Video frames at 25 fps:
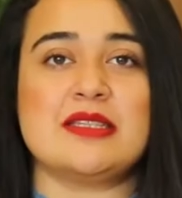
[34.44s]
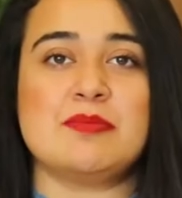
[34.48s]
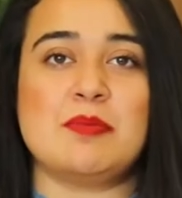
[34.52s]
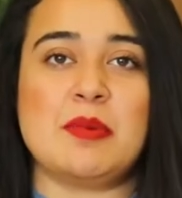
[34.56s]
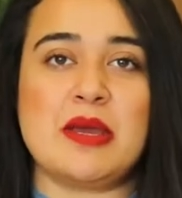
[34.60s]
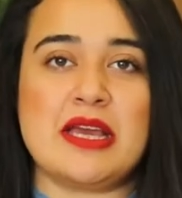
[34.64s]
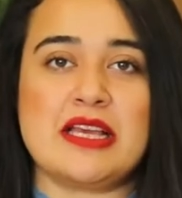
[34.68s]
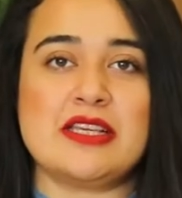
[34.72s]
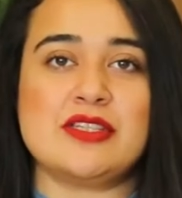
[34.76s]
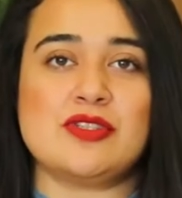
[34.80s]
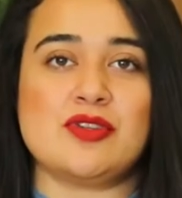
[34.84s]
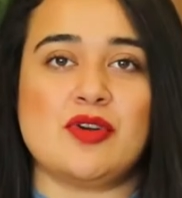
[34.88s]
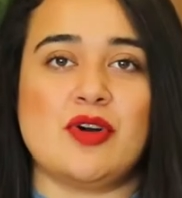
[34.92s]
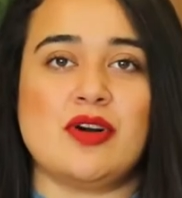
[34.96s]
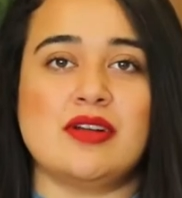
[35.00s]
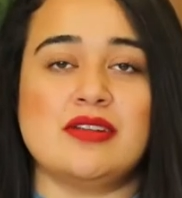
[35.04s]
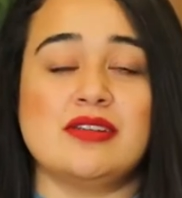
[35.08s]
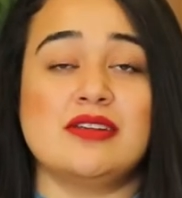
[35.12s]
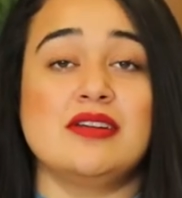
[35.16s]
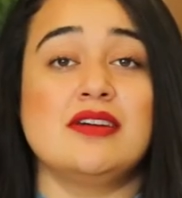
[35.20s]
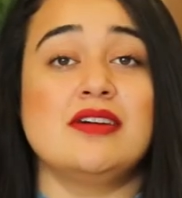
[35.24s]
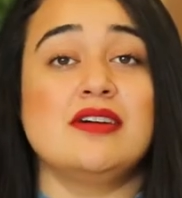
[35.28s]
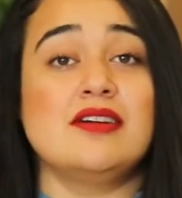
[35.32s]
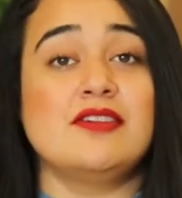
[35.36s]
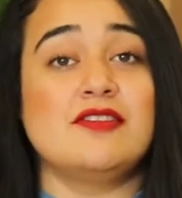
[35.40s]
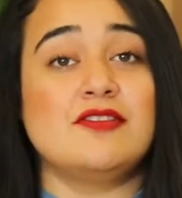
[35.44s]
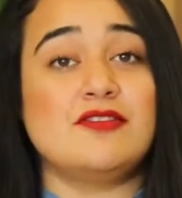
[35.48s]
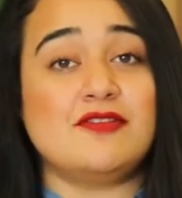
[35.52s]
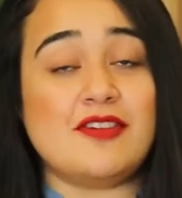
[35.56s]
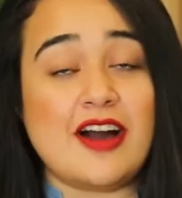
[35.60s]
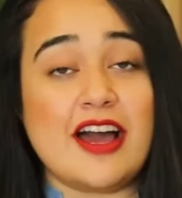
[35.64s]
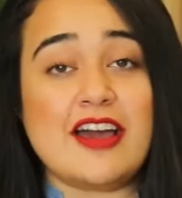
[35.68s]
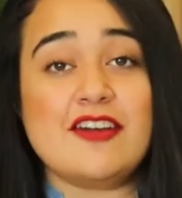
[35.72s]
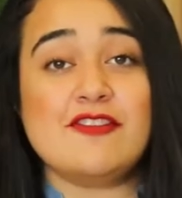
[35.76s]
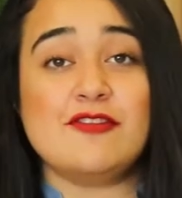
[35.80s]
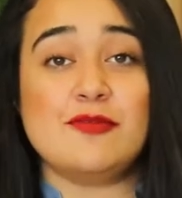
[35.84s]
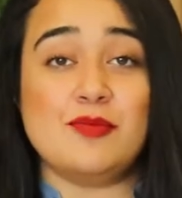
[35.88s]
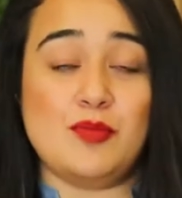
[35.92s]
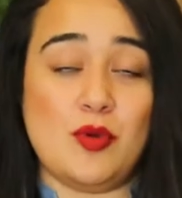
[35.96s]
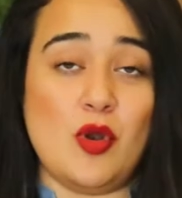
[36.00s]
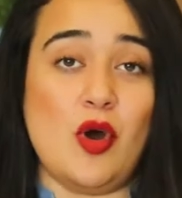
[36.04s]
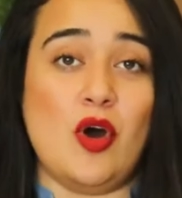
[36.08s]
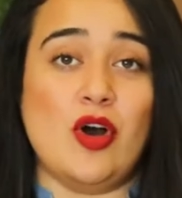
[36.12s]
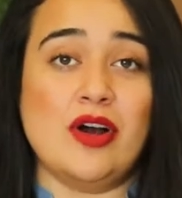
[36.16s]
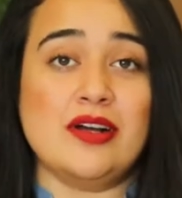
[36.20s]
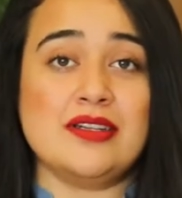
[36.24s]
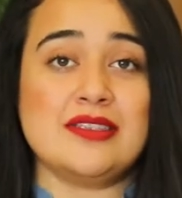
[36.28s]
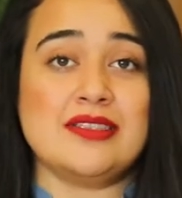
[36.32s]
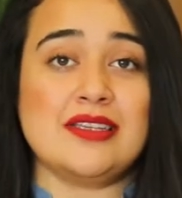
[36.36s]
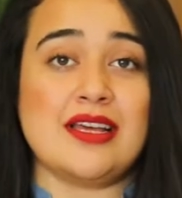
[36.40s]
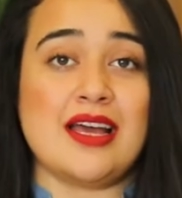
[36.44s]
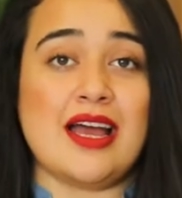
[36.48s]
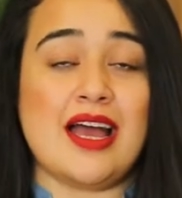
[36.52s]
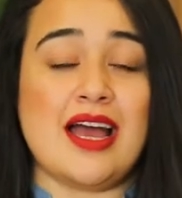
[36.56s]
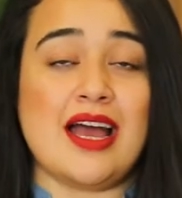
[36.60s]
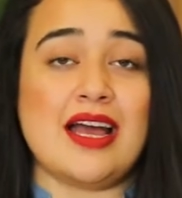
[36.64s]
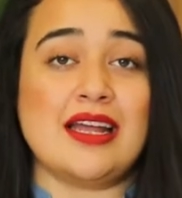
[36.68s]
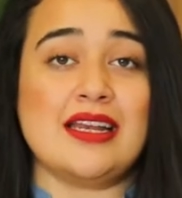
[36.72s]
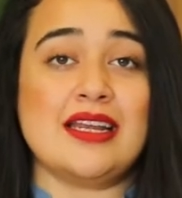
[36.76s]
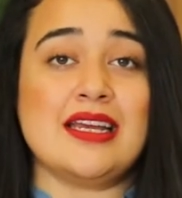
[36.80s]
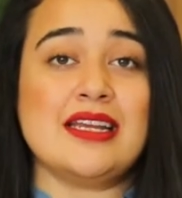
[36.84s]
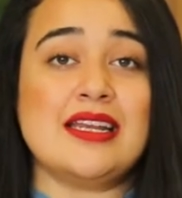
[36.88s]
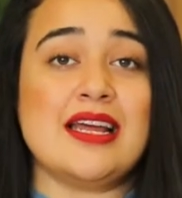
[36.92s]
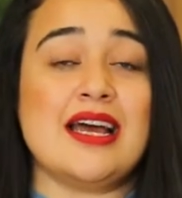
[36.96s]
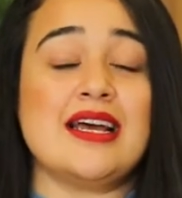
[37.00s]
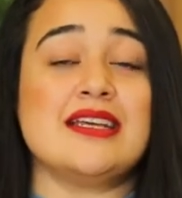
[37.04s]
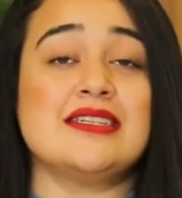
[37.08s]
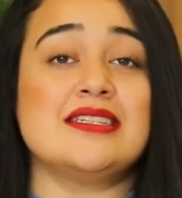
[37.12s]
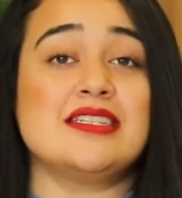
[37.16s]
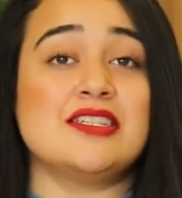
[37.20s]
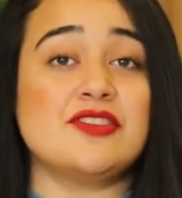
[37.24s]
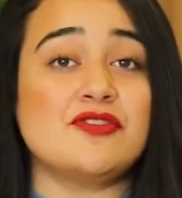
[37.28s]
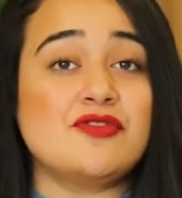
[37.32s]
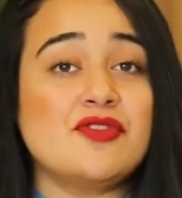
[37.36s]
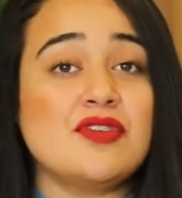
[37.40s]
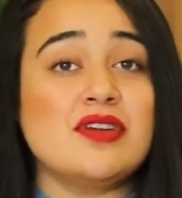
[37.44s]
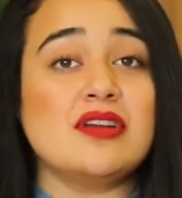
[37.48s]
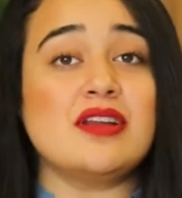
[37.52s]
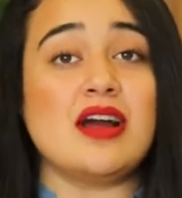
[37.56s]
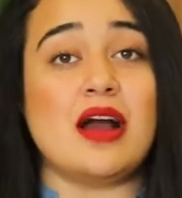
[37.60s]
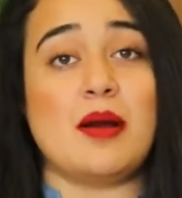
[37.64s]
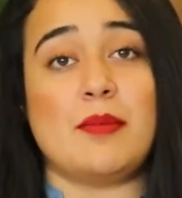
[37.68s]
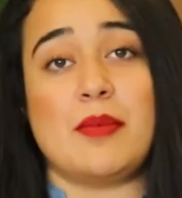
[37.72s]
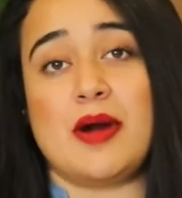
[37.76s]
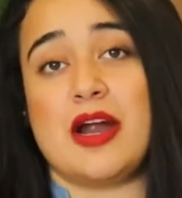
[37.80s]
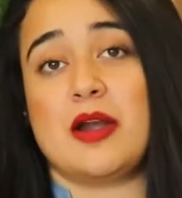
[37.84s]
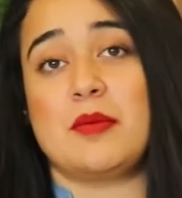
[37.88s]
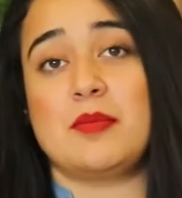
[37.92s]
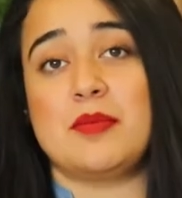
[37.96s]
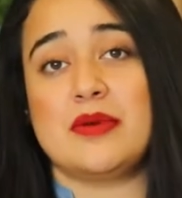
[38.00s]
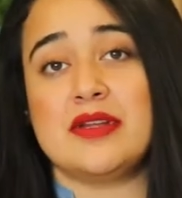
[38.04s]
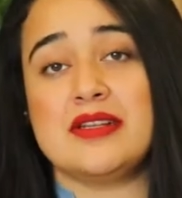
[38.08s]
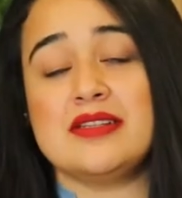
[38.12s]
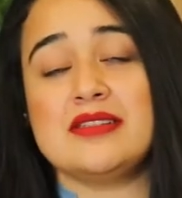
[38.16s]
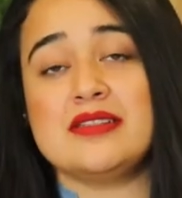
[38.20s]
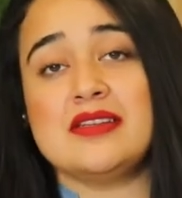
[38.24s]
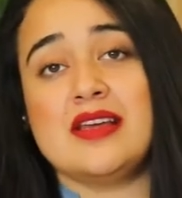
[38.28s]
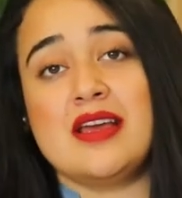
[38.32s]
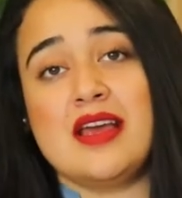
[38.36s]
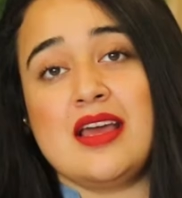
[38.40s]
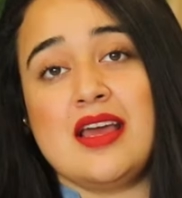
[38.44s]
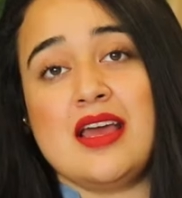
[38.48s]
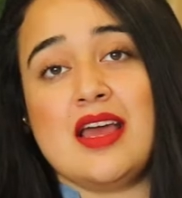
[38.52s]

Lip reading: is based on 5 blocks, and it has different apartments,